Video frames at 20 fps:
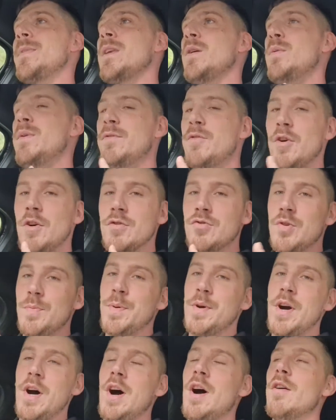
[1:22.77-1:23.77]
we've got to drop a
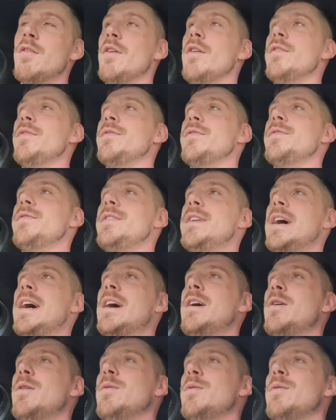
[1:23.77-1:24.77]
car off.
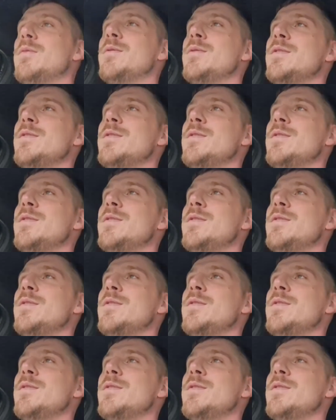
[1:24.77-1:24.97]
Now,